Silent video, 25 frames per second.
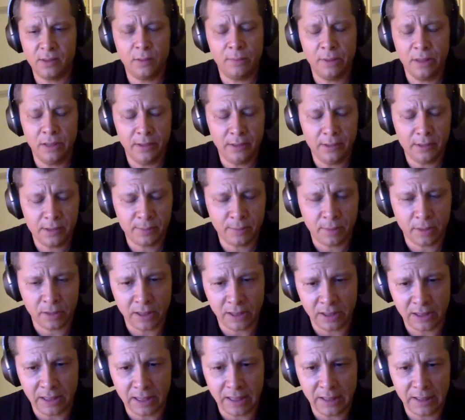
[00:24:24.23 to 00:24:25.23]
Nobody spoke
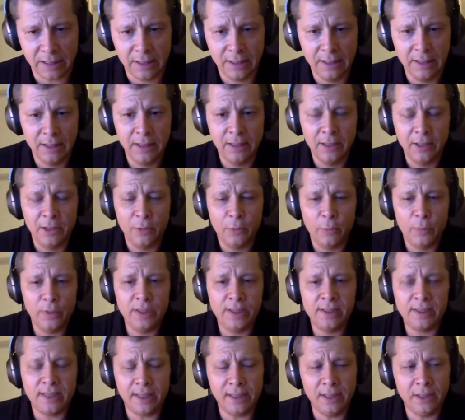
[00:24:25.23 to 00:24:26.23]
like that. We
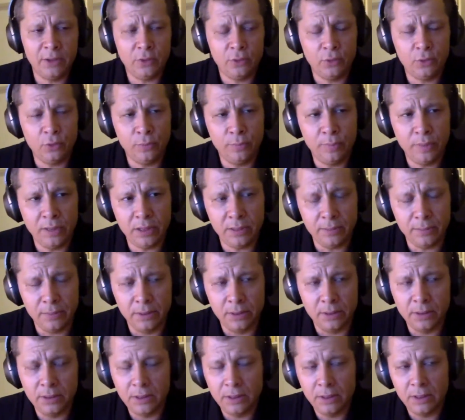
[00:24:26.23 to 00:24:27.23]
decided to do
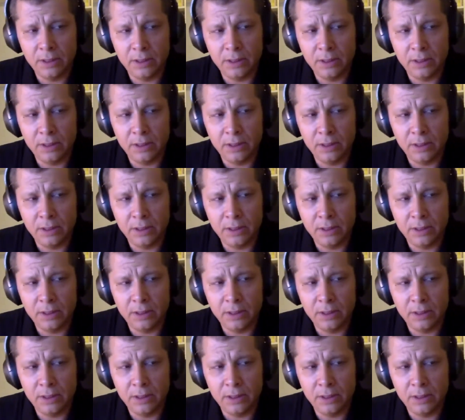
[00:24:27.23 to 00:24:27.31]
Beam